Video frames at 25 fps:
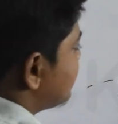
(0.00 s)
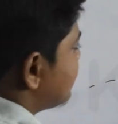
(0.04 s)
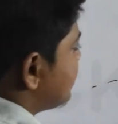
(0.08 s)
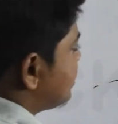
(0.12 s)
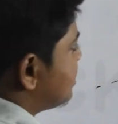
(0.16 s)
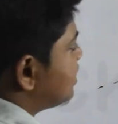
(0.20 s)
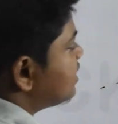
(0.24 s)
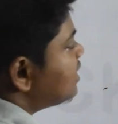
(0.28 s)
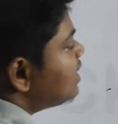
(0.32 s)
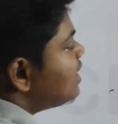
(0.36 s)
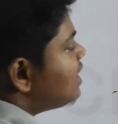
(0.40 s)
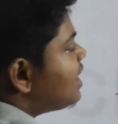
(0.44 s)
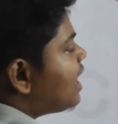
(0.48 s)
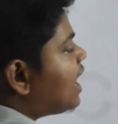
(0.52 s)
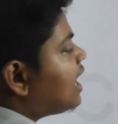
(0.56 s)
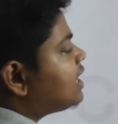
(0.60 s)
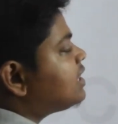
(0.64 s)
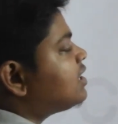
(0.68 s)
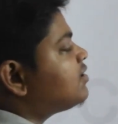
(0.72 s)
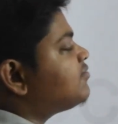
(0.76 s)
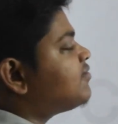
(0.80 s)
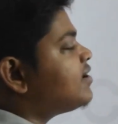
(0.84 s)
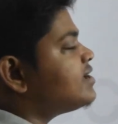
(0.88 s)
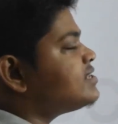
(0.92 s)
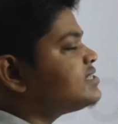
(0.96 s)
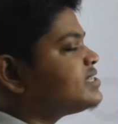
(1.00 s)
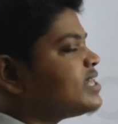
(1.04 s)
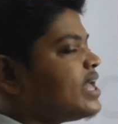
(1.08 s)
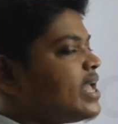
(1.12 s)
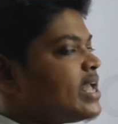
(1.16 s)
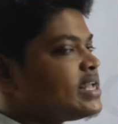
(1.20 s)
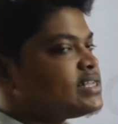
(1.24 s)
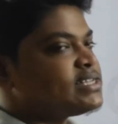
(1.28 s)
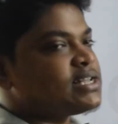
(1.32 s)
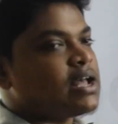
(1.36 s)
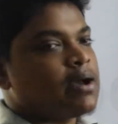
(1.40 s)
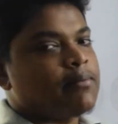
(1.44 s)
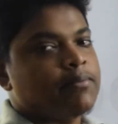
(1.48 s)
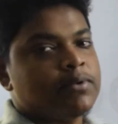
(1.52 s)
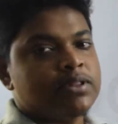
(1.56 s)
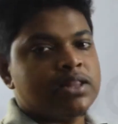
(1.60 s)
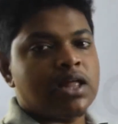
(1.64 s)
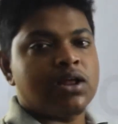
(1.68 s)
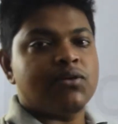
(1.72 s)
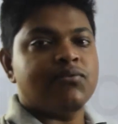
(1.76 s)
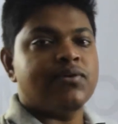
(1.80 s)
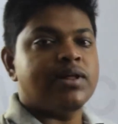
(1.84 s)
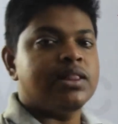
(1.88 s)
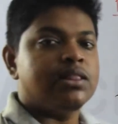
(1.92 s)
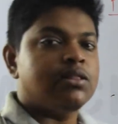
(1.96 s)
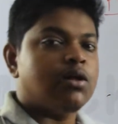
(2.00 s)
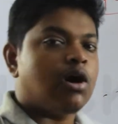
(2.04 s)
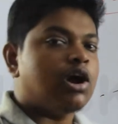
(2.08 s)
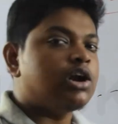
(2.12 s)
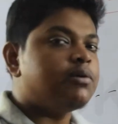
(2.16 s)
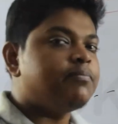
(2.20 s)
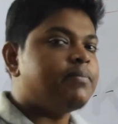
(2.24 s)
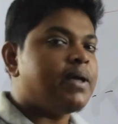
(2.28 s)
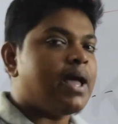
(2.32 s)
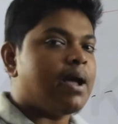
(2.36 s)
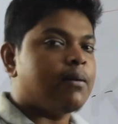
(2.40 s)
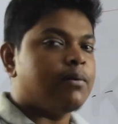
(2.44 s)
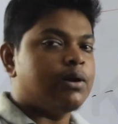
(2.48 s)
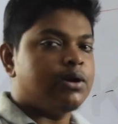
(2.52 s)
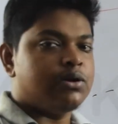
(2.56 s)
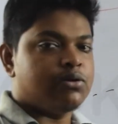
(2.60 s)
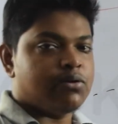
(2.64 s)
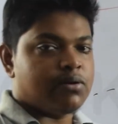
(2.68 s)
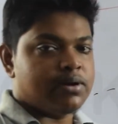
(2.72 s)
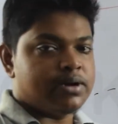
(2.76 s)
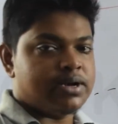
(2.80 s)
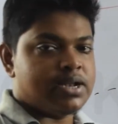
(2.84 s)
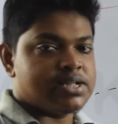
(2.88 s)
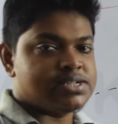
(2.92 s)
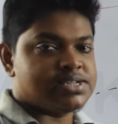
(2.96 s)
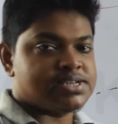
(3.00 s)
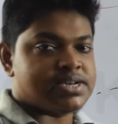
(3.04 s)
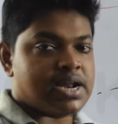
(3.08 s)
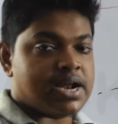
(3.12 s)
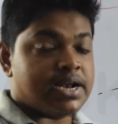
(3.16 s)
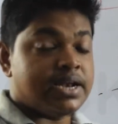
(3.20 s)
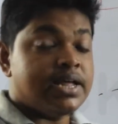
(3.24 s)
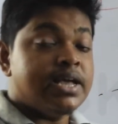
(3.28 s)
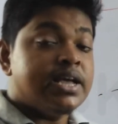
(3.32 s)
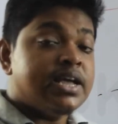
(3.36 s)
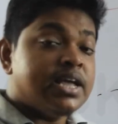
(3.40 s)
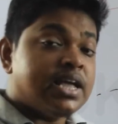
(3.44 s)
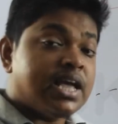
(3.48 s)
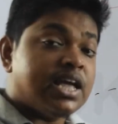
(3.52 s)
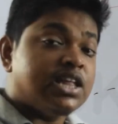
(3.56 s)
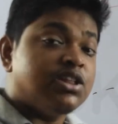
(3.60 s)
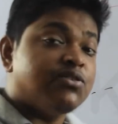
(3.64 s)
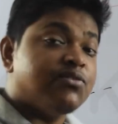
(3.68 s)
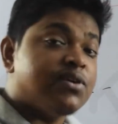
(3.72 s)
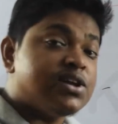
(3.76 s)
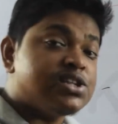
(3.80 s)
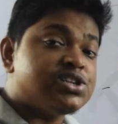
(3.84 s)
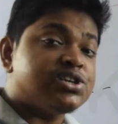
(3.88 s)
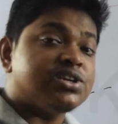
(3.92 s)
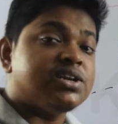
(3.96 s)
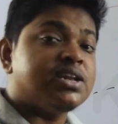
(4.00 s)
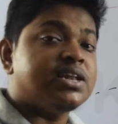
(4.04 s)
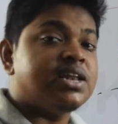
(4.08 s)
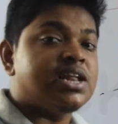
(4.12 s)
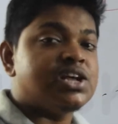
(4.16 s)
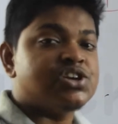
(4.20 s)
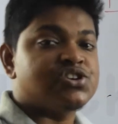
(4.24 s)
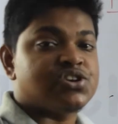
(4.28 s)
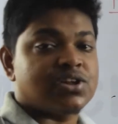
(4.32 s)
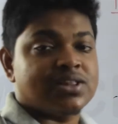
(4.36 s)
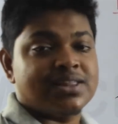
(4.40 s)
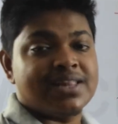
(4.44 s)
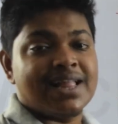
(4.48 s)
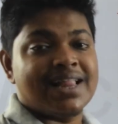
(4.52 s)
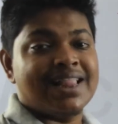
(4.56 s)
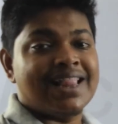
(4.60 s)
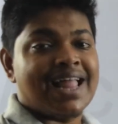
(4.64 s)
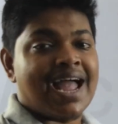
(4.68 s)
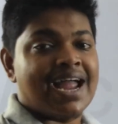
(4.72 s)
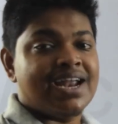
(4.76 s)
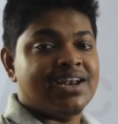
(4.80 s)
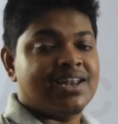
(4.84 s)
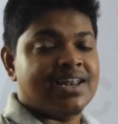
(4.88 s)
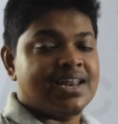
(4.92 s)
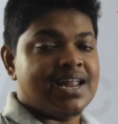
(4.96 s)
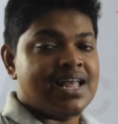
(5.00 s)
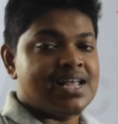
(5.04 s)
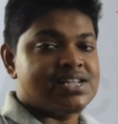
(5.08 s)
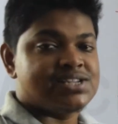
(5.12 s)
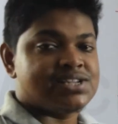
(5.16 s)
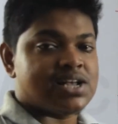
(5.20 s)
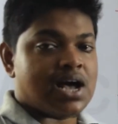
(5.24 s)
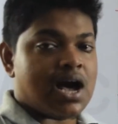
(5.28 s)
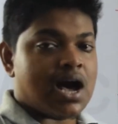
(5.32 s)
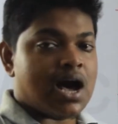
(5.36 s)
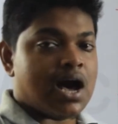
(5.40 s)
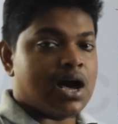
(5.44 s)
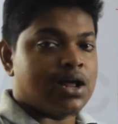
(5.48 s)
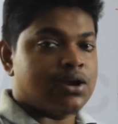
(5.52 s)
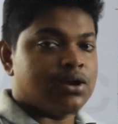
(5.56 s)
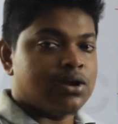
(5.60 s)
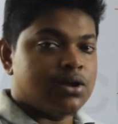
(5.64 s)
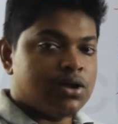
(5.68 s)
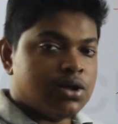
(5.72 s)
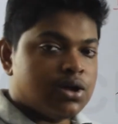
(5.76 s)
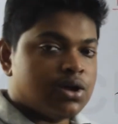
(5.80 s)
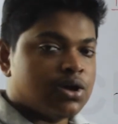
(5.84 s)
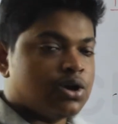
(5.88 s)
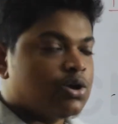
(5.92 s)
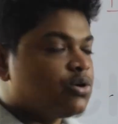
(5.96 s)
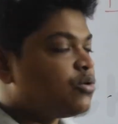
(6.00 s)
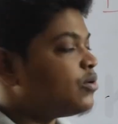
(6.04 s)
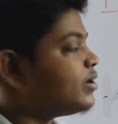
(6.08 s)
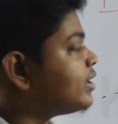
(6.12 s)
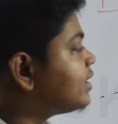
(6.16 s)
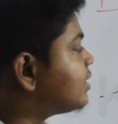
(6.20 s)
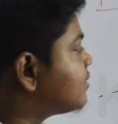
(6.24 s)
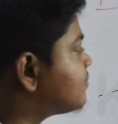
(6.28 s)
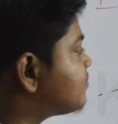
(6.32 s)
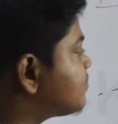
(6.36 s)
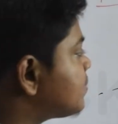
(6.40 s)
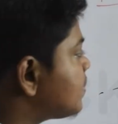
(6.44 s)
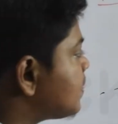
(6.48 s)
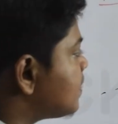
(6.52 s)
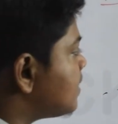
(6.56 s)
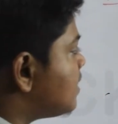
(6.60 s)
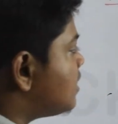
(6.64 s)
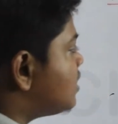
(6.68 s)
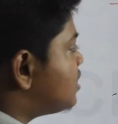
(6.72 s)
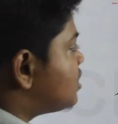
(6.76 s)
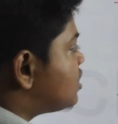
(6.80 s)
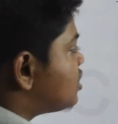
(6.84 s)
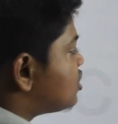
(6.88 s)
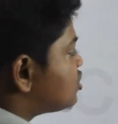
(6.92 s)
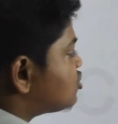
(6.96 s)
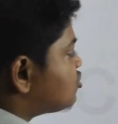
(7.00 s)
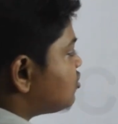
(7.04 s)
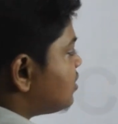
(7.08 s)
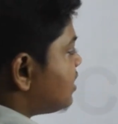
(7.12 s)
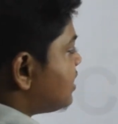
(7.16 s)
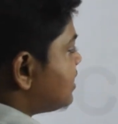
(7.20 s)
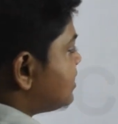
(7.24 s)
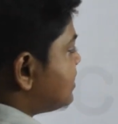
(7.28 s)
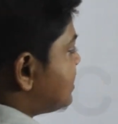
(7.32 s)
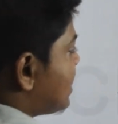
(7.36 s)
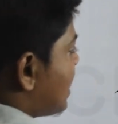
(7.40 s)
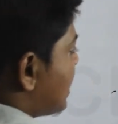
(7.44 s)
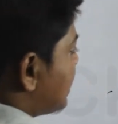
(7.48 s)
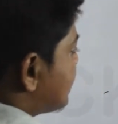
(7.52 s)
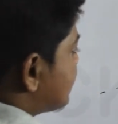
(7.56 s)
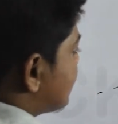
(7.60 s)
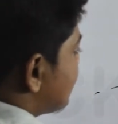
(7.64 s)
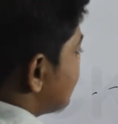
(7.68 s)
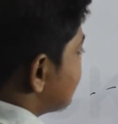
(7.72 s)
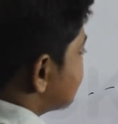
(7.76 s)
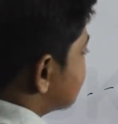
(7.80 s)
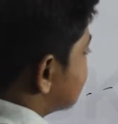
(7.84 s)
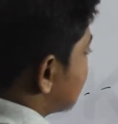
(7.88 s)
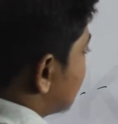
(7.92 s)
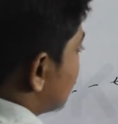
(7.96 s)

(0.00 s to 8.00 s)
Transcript: here. Otherwise, the examiner will not be able to understand in which direction the light rays are going. So in that case, the